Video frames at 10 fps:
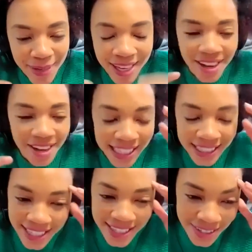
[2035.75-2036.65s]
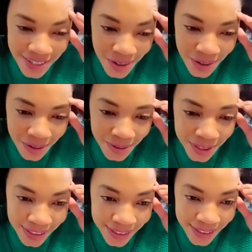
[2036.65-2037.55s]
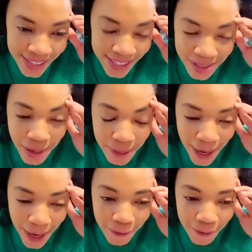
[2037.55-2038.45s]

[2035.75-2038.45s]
uh, like, that's so this right. is why and I'm not so,